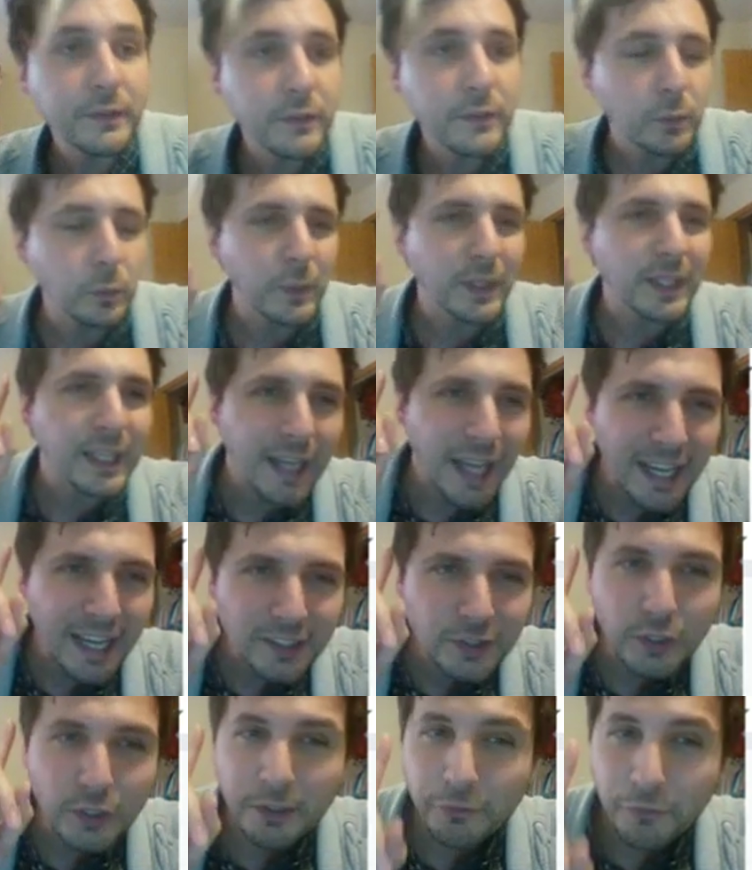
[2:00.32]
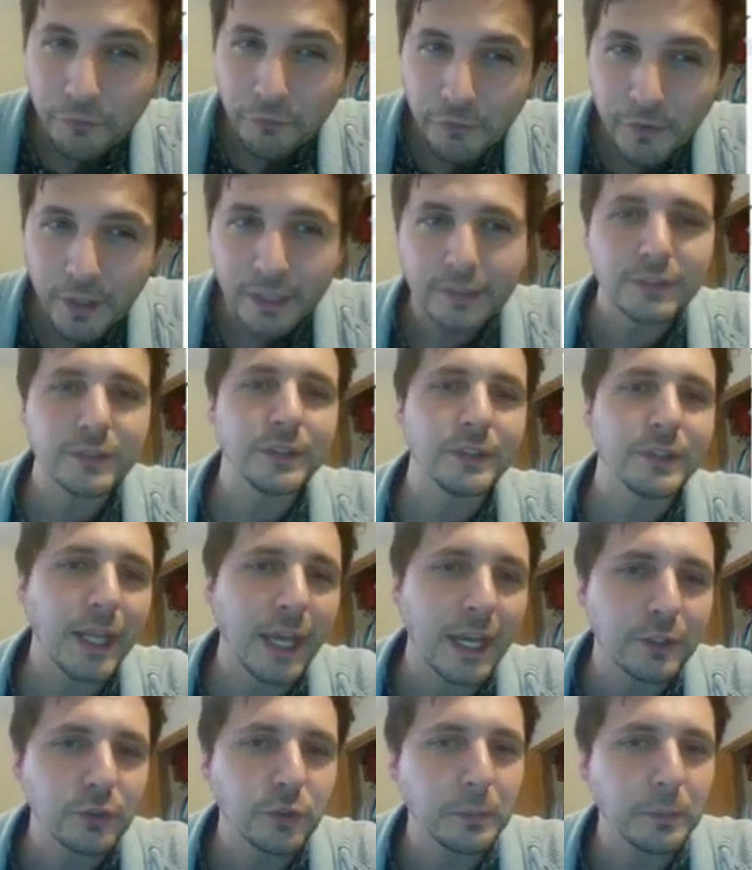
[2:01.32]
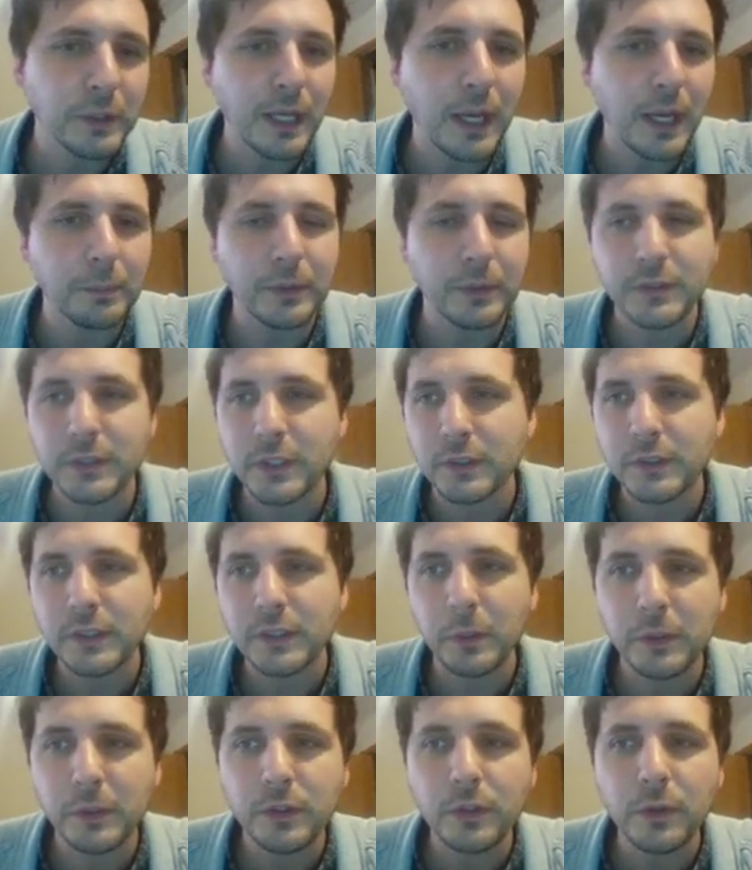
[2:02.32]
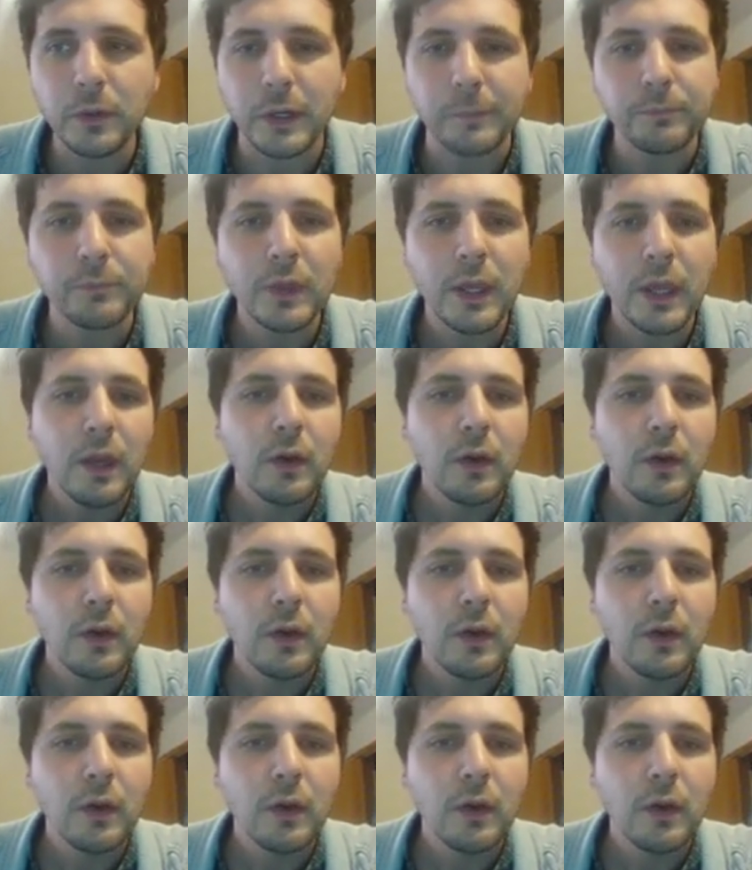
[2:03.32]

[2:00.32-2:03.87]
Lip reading: But we can actually fix natural monopolies. Here's how we do it.